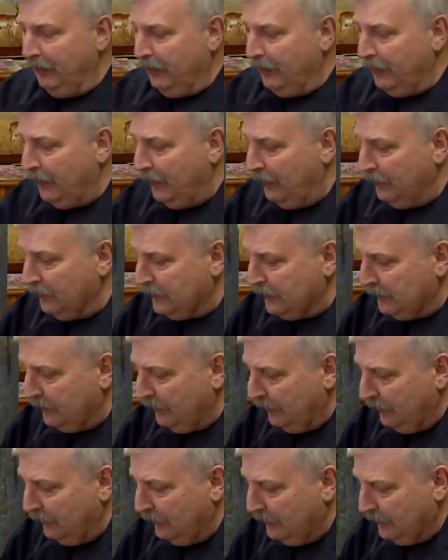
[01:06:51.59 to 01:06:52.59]
our house
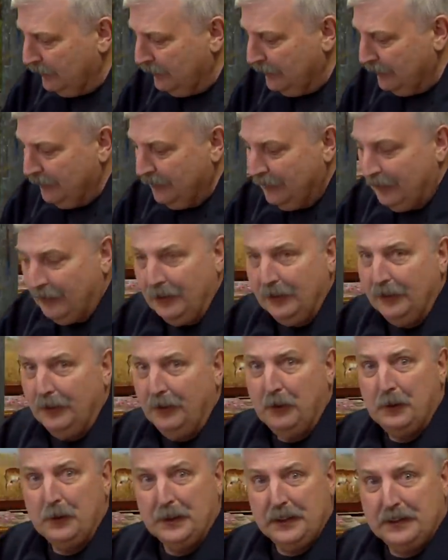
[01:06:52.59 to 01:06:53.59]
uh, are
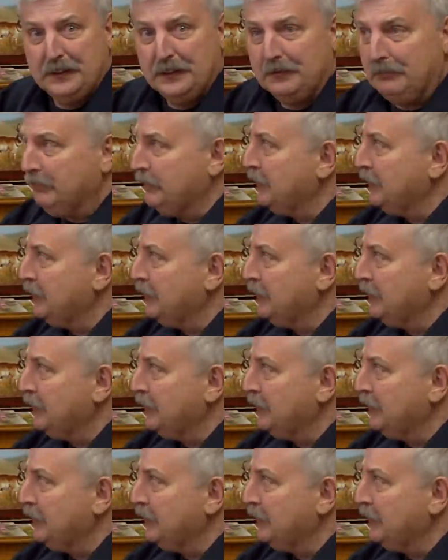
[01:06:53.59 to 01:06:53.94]
always